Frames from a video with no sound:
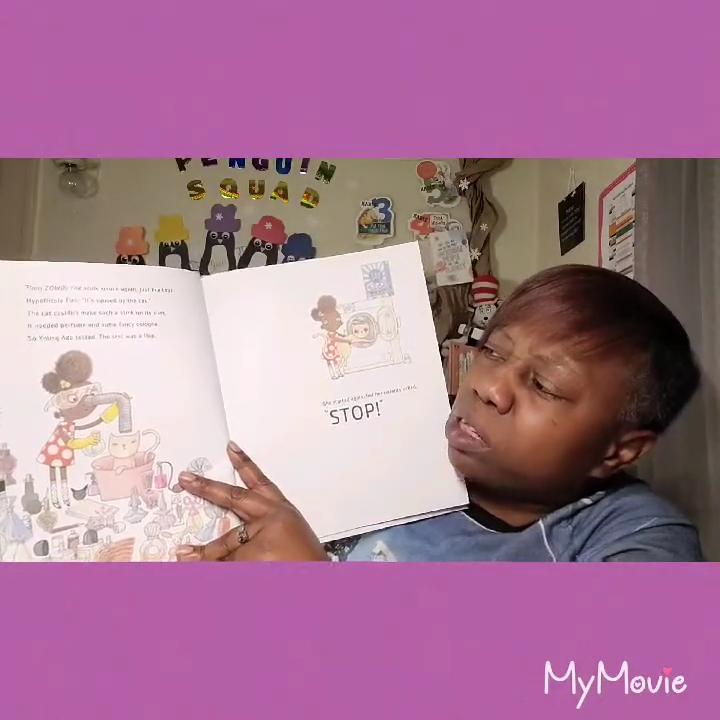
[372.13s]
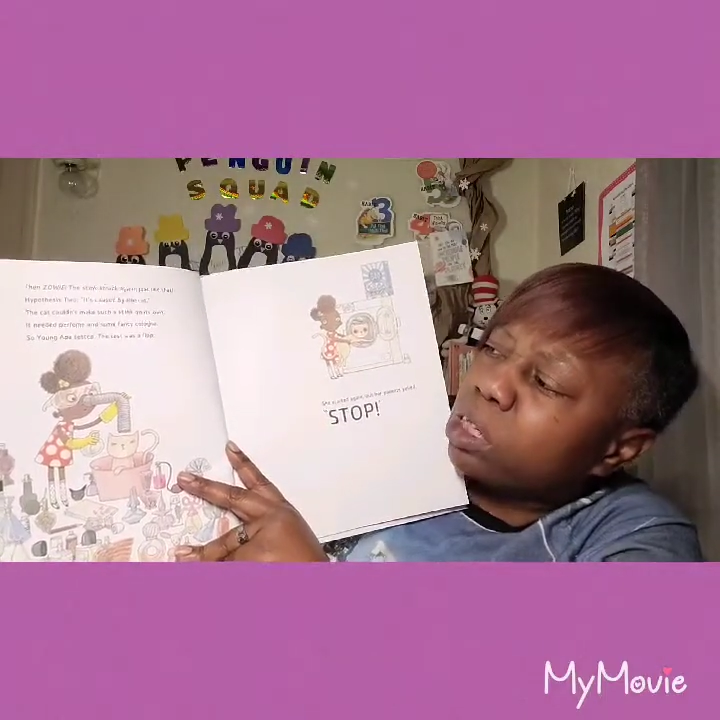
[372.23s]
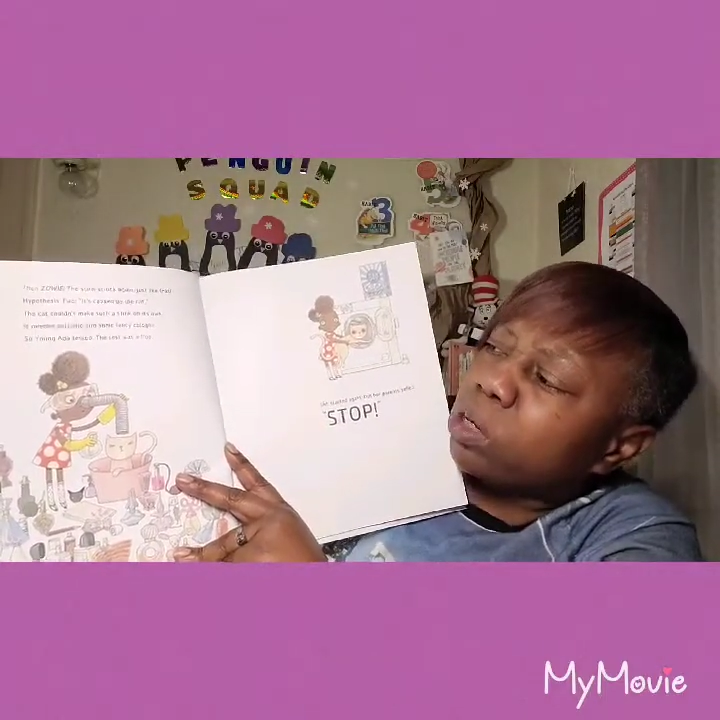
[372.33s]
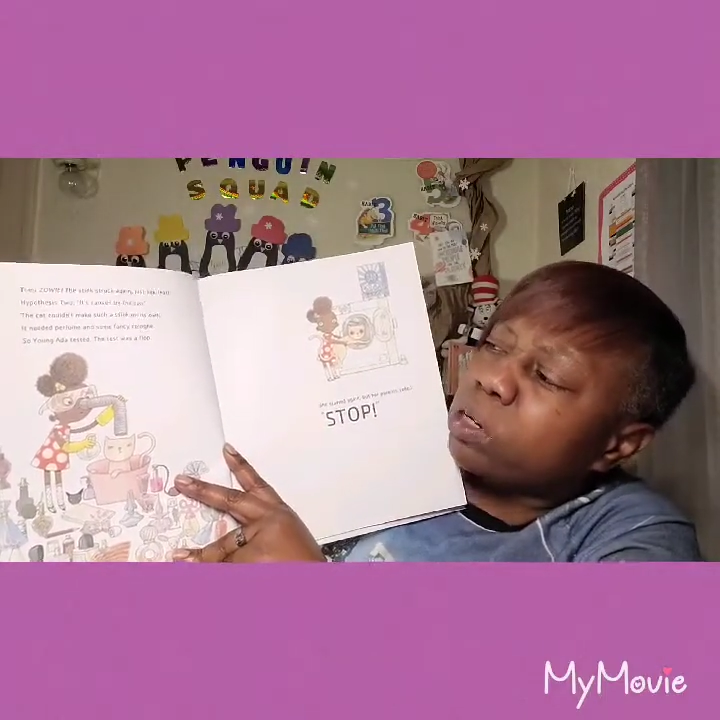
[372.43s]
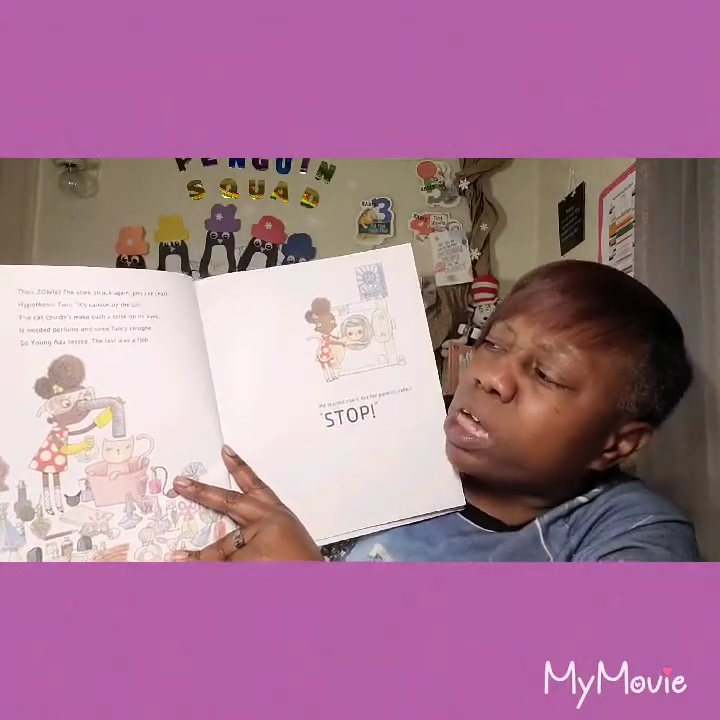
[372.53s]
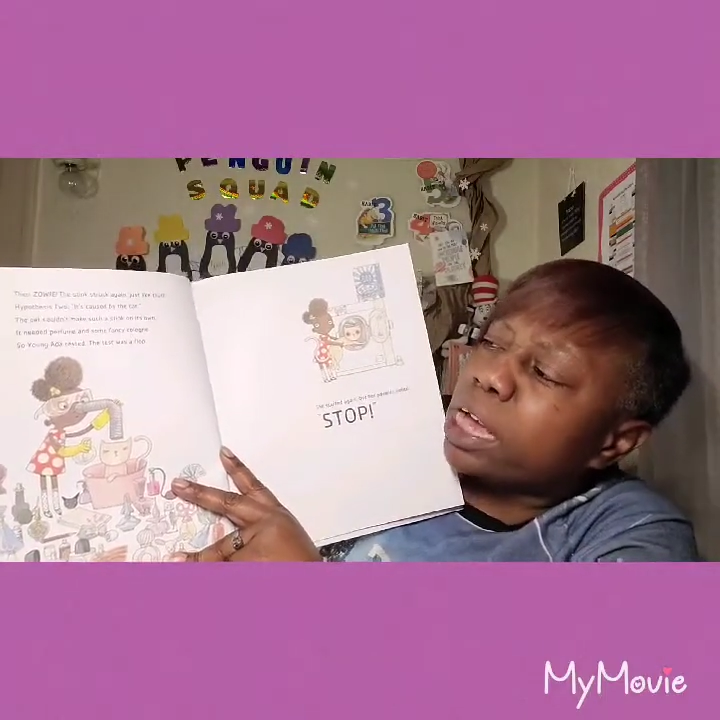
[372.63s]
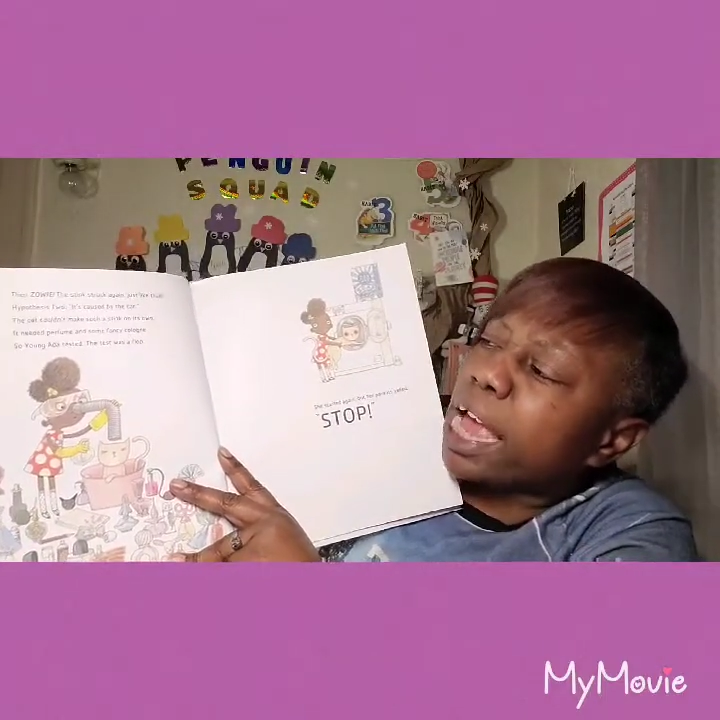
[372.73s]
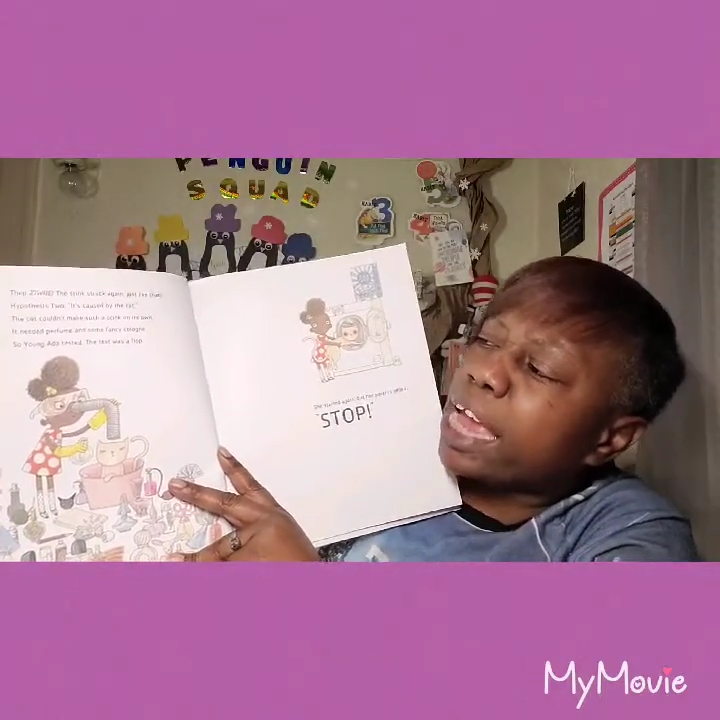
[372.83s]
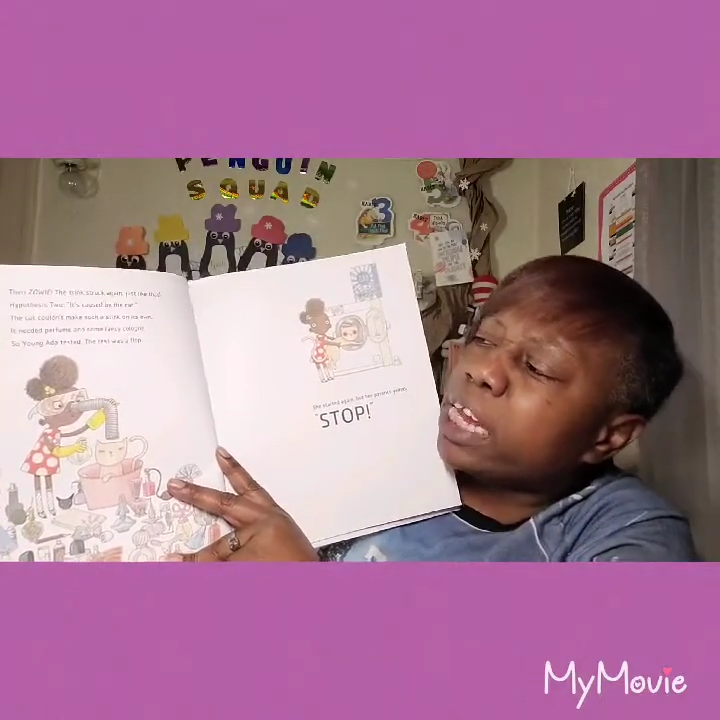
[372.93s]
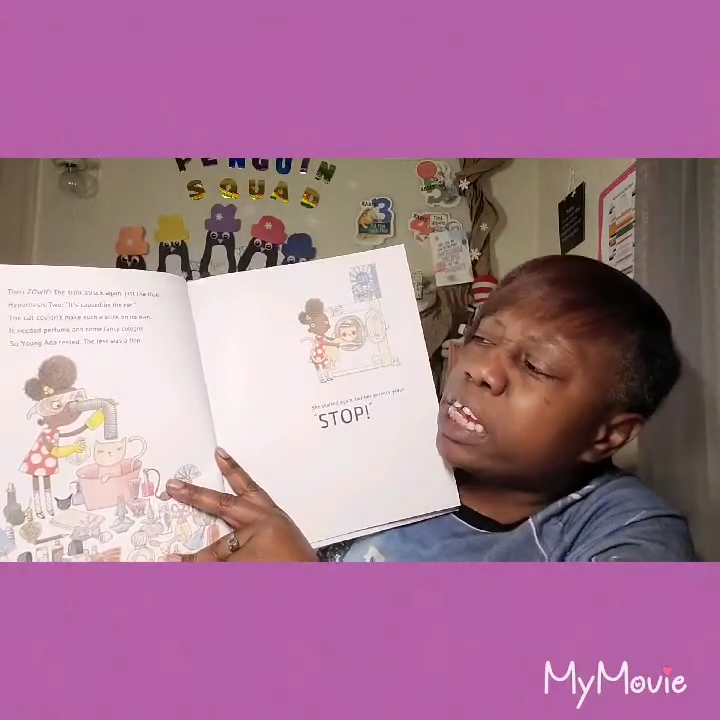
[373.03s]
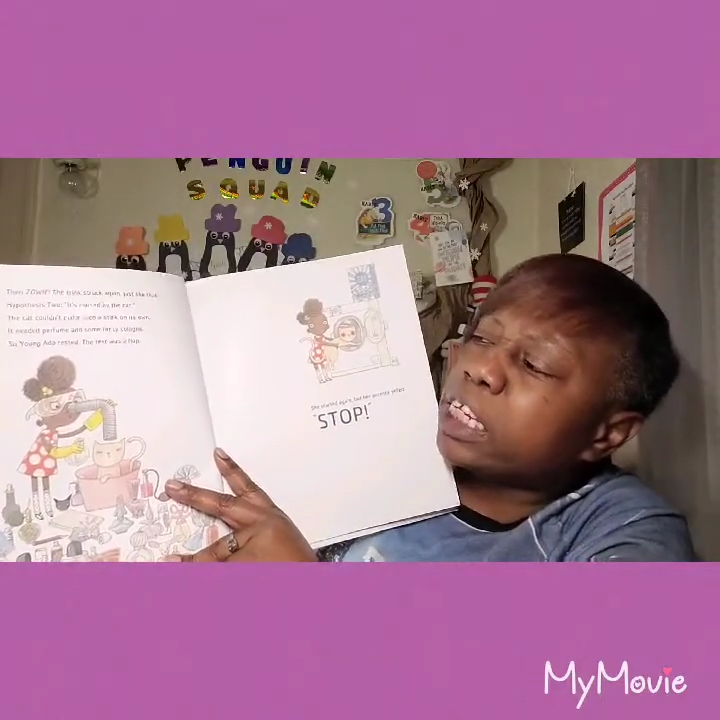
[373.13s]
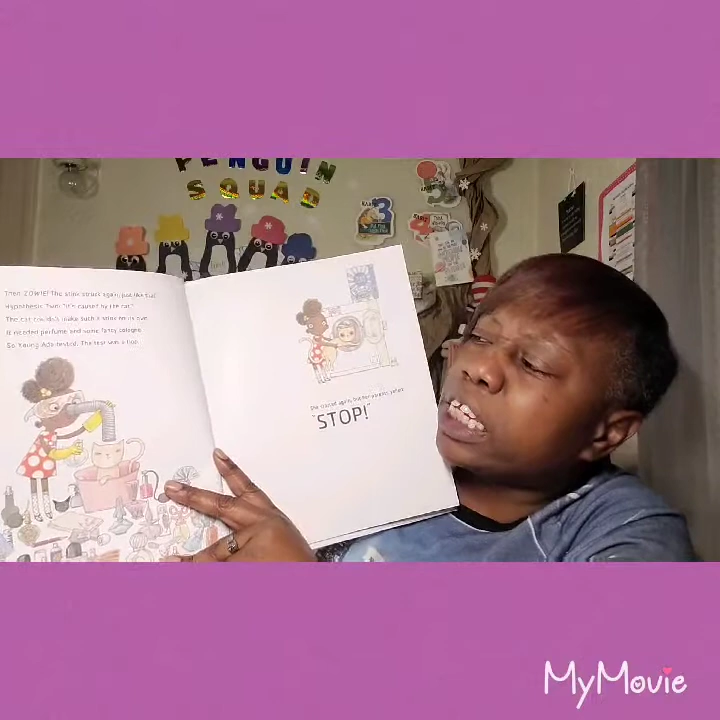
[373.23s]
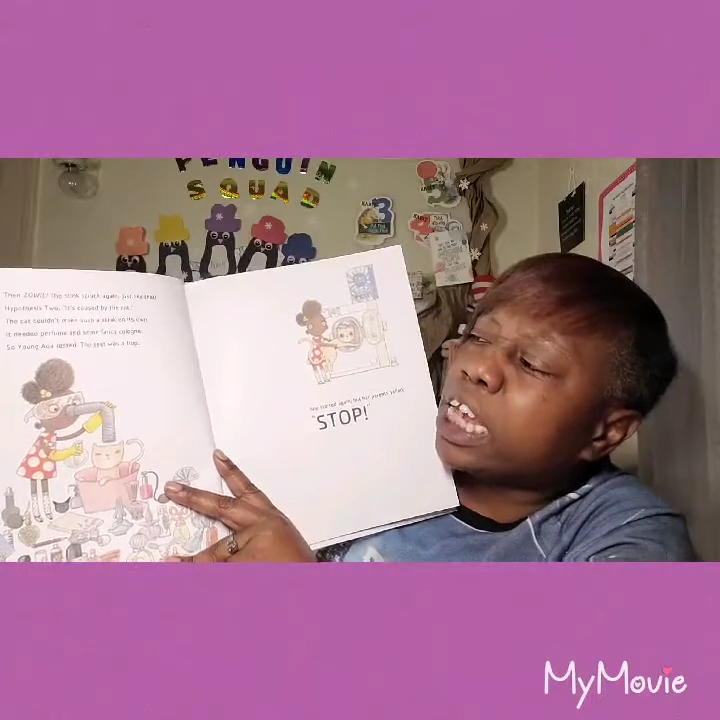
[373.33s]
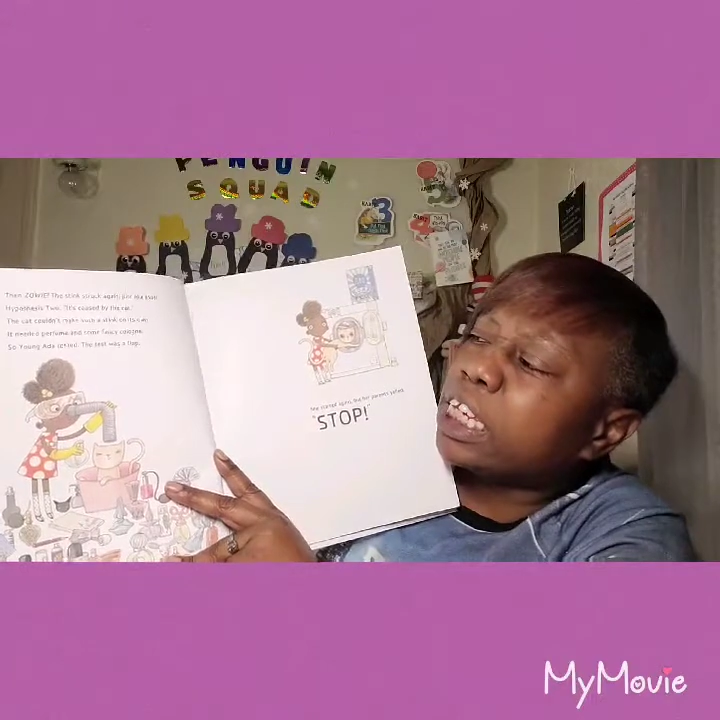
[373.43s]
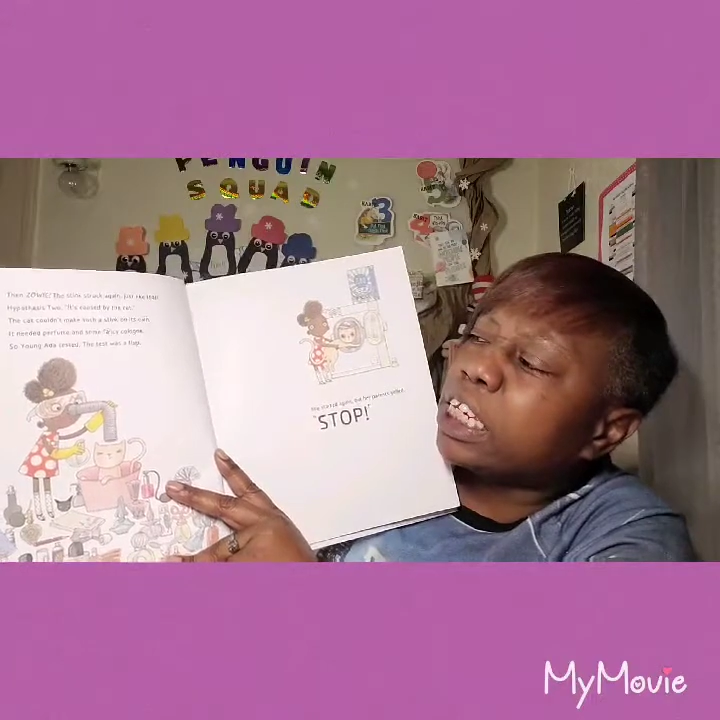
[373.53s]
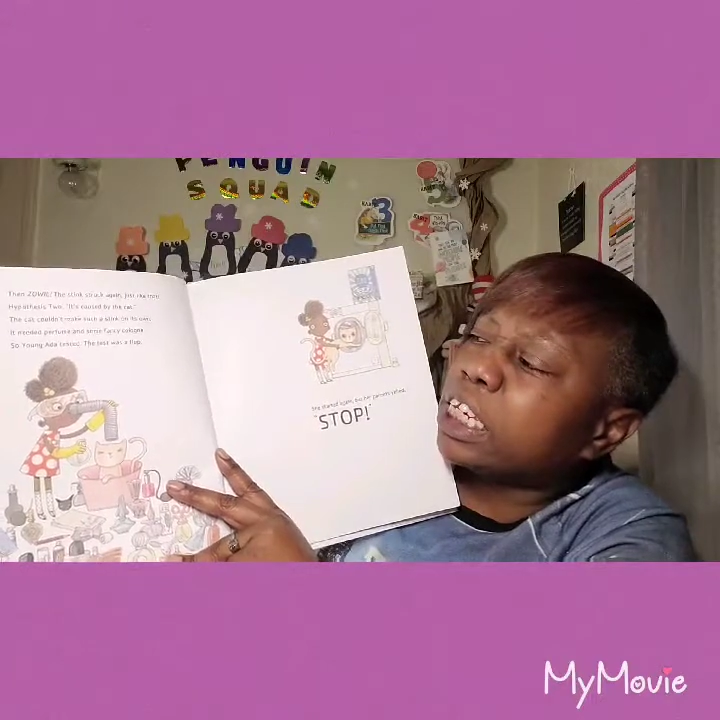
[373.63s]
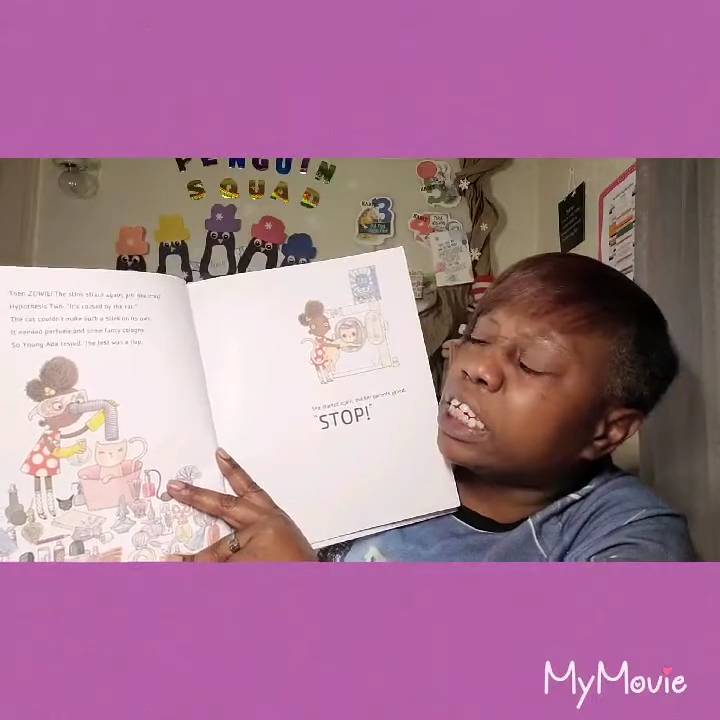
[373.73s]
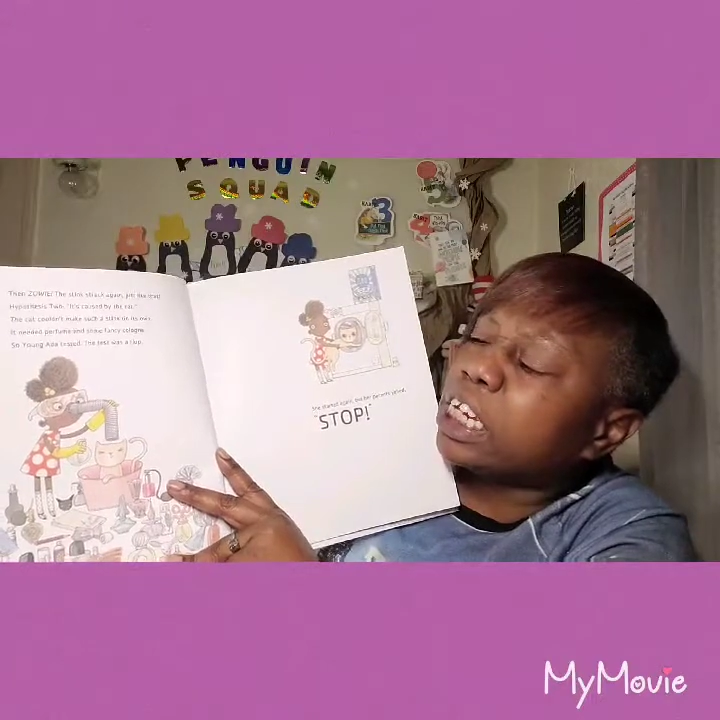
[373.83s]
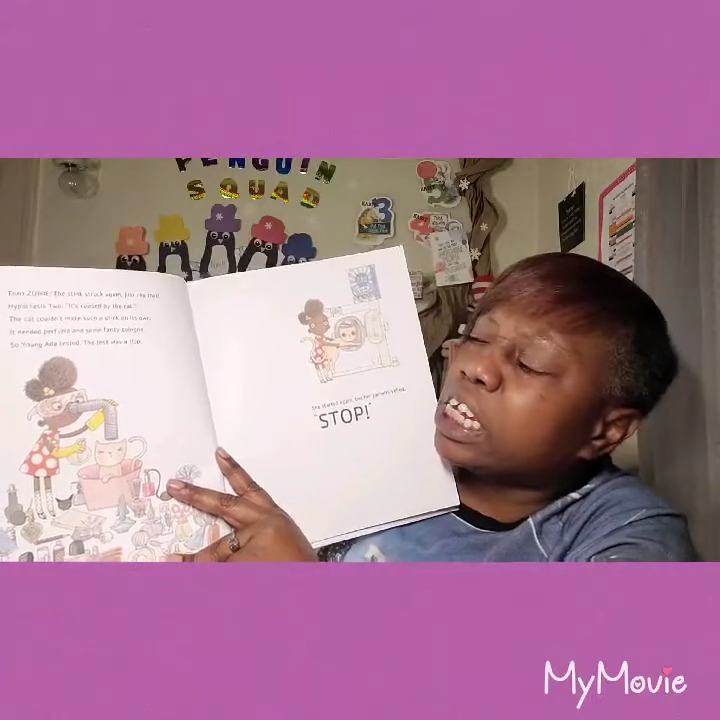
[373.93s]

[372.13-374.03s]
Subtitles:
So young Ada tested.